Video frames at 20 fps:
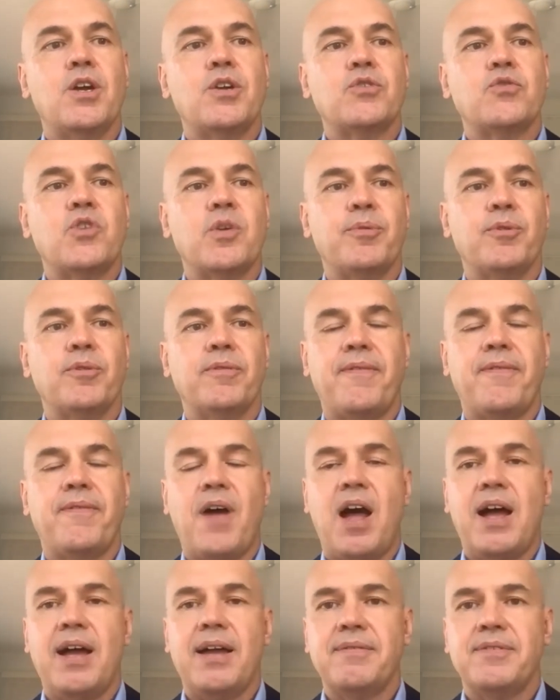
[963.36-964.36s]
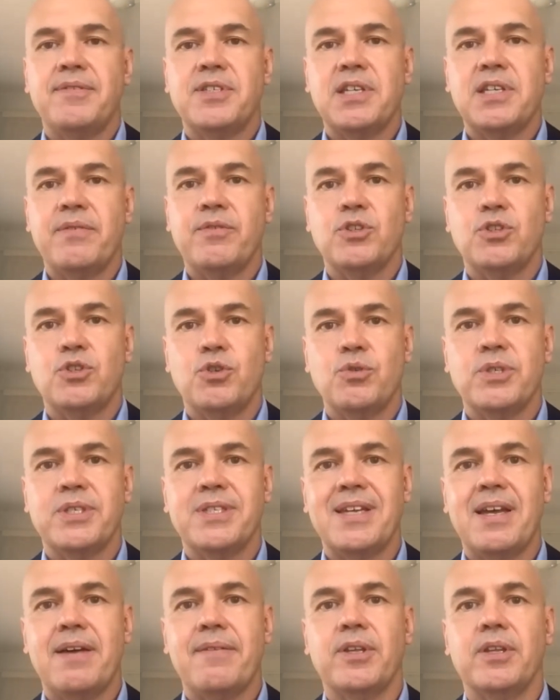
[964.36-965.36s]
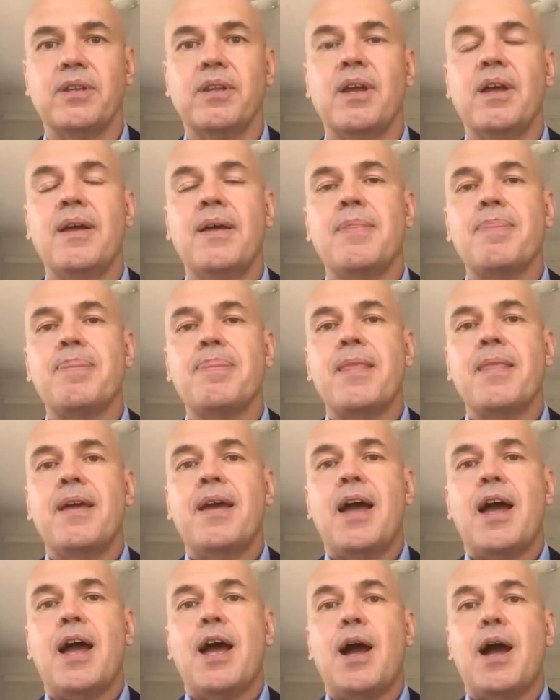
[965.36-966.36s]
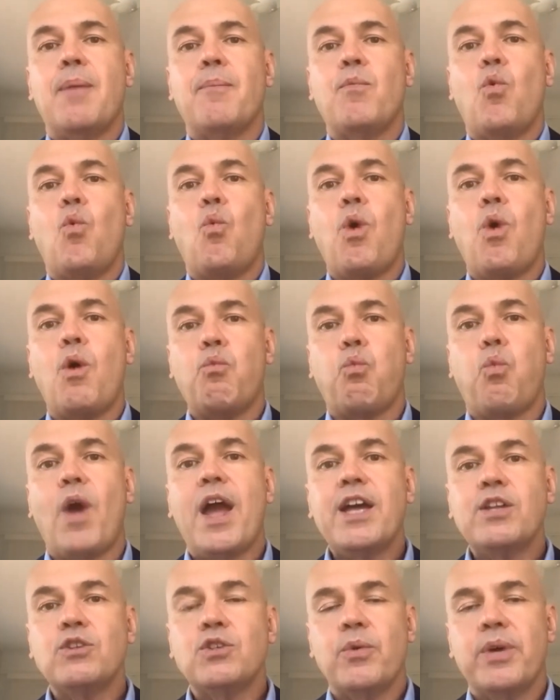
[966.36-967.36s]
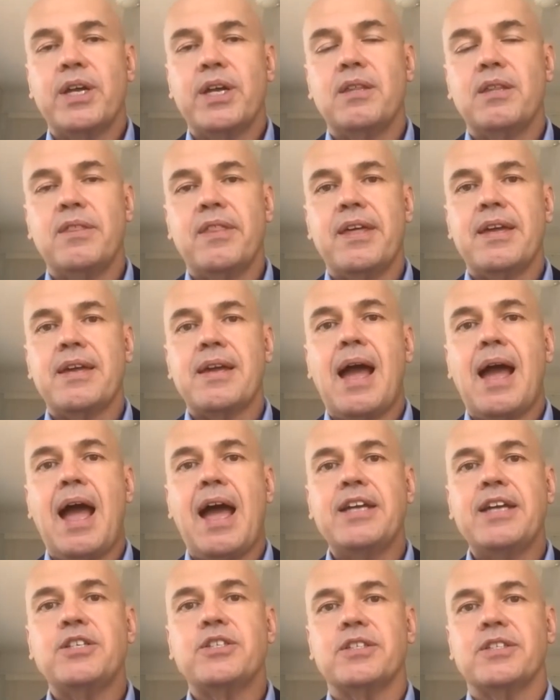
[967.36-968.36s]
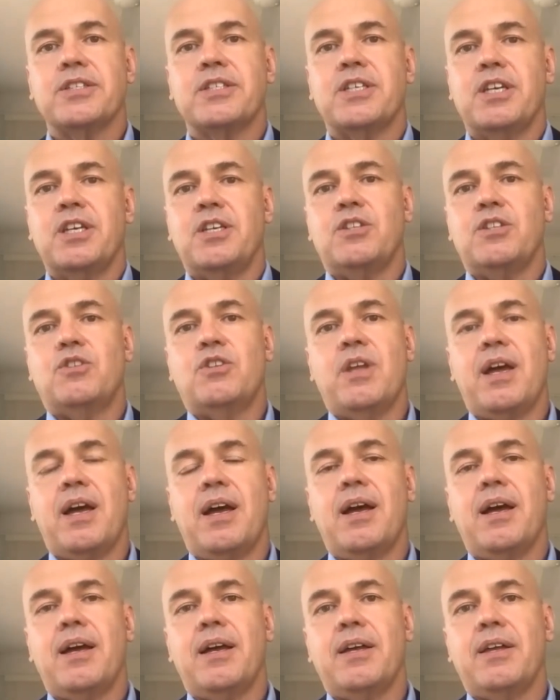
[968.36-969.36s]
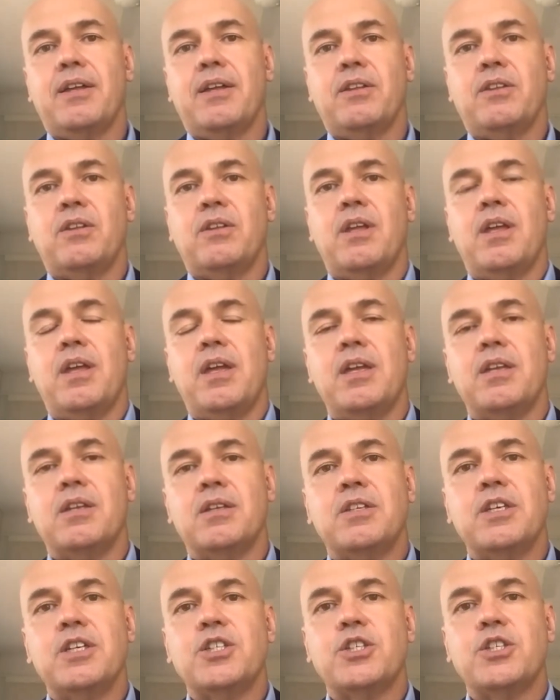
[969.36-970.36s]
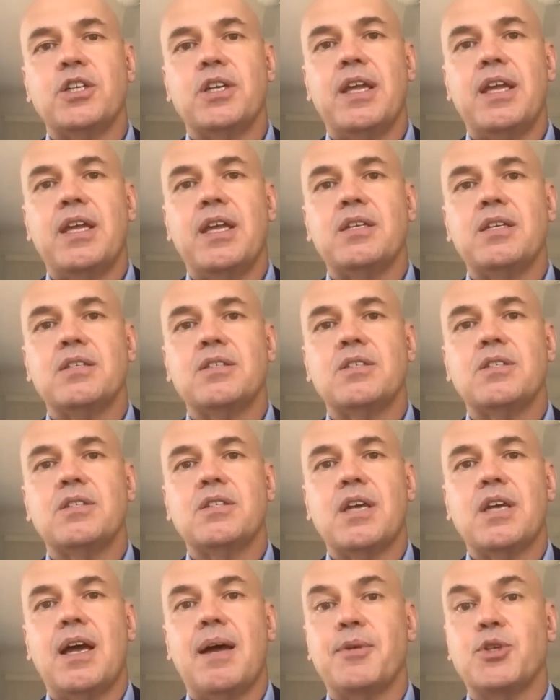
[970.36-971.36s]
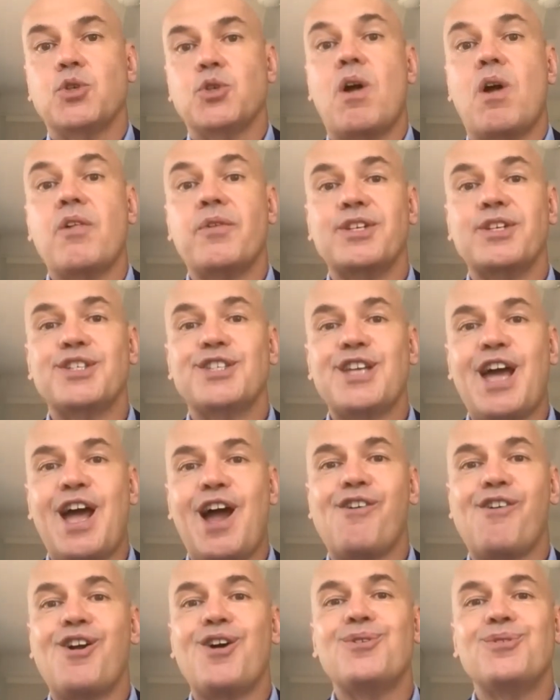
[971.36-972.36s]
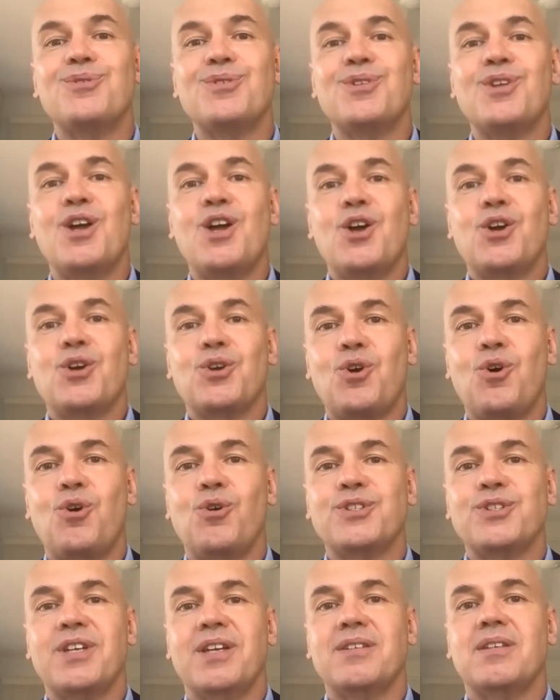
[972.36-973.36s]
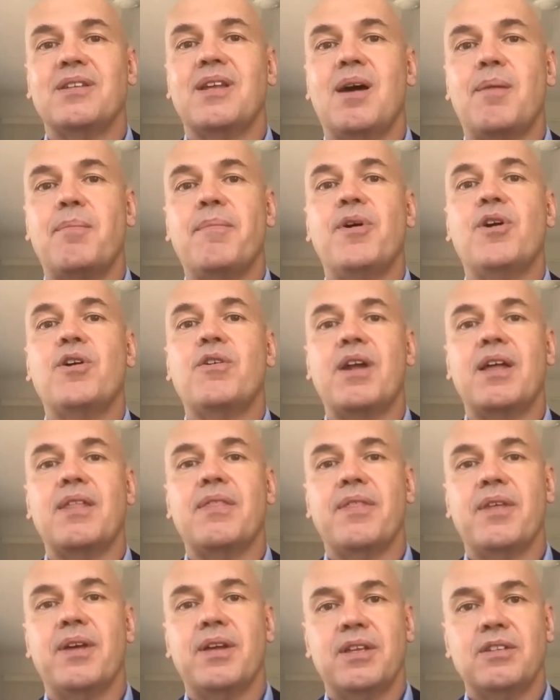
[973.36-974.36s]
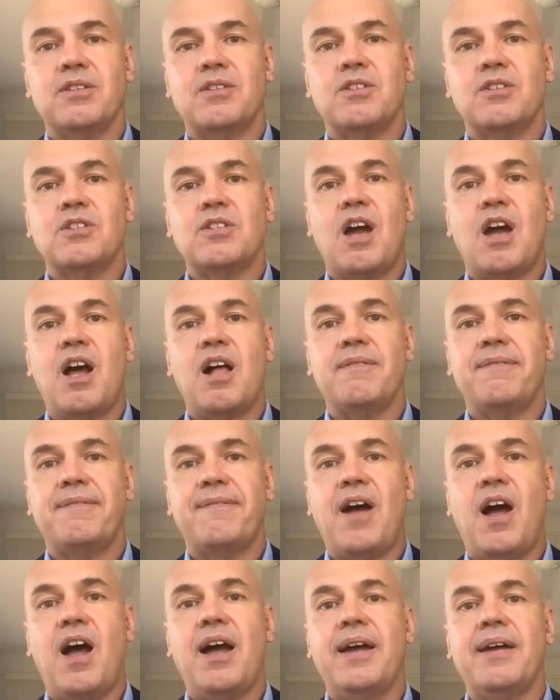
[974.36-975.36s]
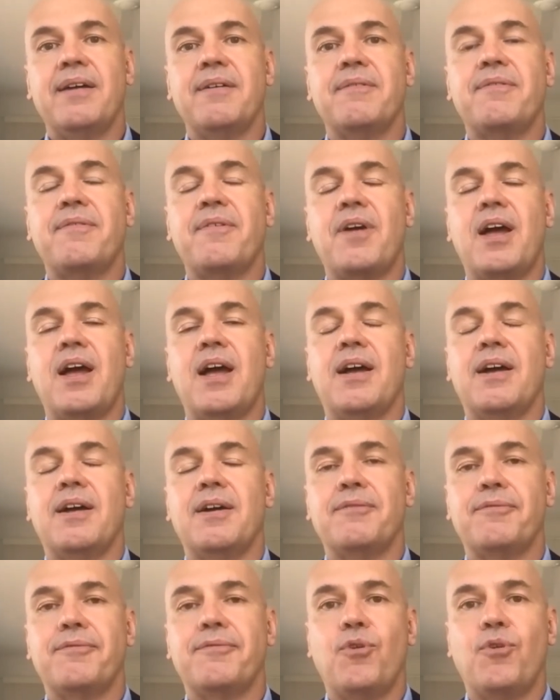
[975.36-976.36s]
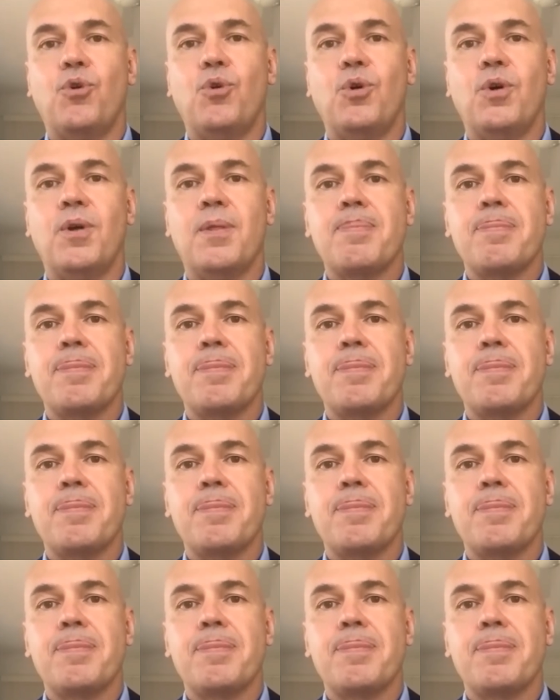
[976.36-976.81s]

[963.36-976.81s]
1300-555-727. What we're doing in the agency, in addition, is as well as our own call centre number and the dial 5 for